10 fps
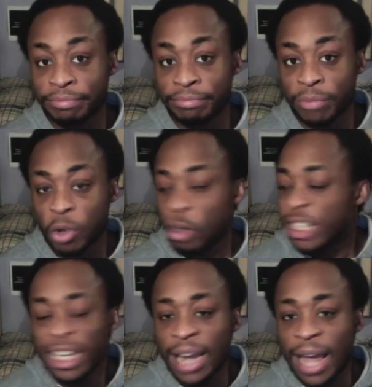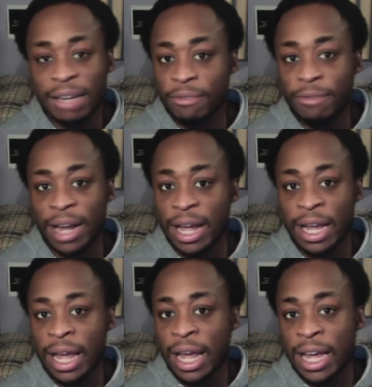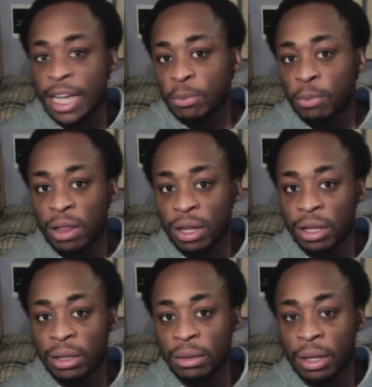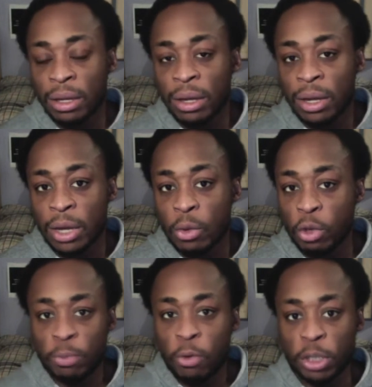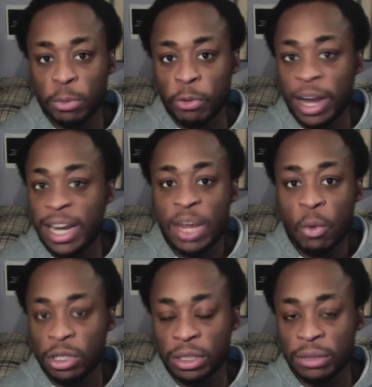because he didn't like the fact that his brother was prospering and he wasn't.